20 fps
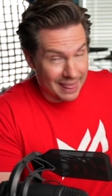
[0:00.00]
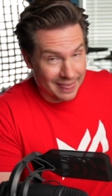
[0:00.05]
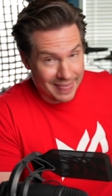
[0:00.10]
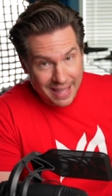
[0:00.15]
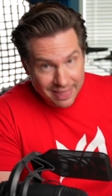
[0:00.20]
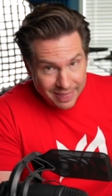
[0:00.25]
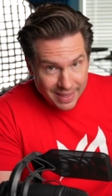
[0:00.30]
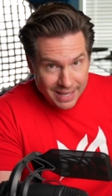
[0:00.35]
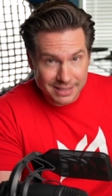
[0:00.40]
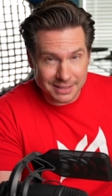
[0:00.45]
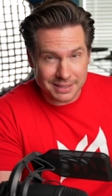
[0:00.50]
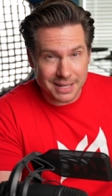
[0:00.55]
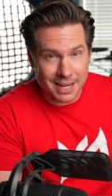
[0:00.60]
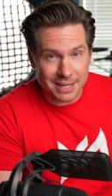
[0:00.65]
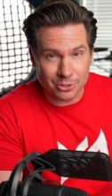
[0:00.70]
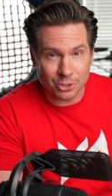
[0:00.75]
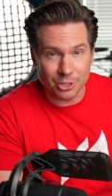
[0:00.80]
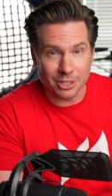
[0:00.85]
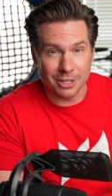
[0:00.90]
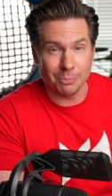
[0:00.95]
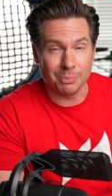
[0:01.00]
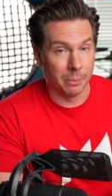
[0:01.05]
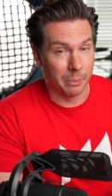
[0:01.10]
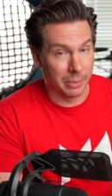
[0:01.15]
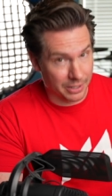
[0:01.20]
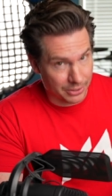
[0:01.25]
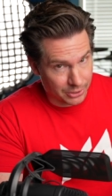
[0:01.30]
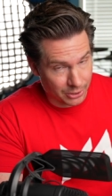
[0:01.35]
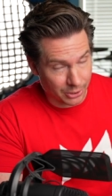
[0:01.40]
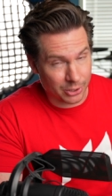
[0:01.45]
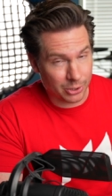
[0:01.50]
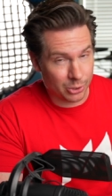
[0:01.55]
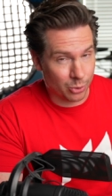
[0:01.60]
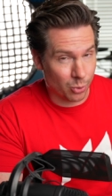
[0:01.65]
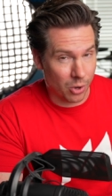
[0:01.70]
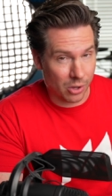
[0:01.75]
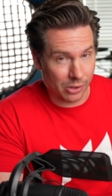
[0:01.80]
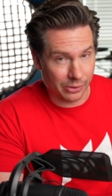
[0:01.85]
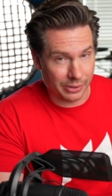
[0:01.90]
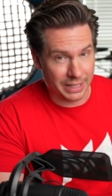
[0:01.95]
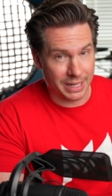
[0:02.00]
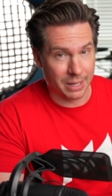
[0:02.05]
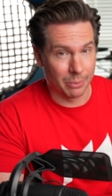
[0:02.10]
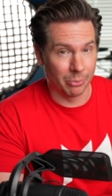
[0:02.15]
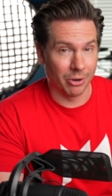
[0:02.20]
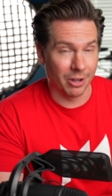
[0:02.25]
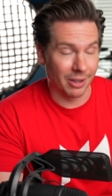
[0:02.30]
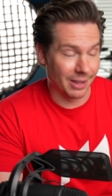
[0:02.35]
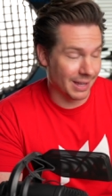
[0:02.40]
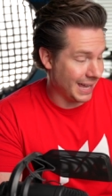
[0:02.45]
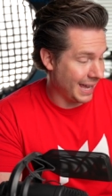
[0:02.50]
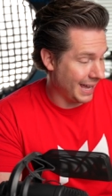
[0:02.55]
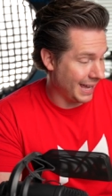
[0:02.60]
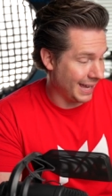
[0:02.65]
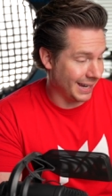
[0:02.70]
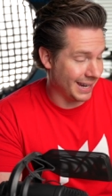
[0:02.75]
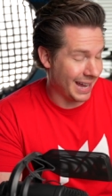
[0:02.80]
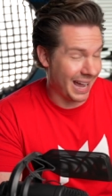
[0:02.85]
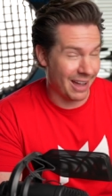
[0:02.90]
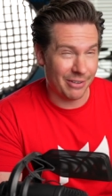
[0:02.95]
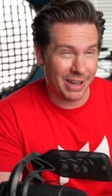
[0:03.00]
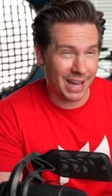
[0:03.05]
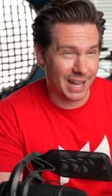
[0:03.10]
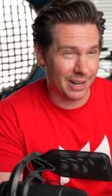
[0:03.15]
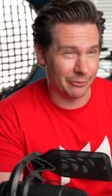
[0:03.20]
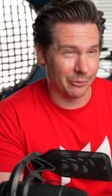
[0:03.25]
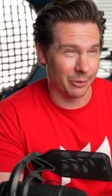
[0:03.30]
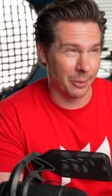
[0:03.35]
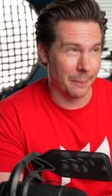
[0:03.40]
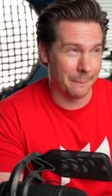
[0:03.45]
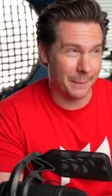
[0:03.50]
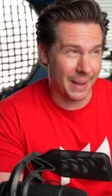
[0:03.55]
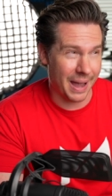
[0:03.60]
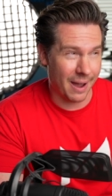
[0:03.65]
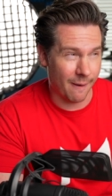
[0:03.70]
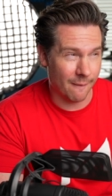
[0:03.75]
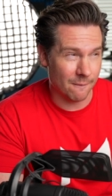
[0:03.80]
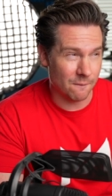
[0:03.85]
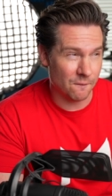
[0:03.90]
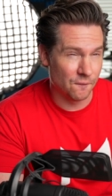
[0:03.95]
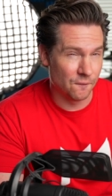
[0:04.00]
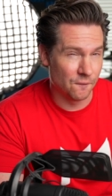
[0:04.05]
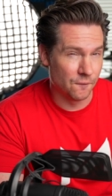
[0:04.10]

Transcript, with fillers: That thing's not cheap, but it's a good quality umbrella, and I've had it for about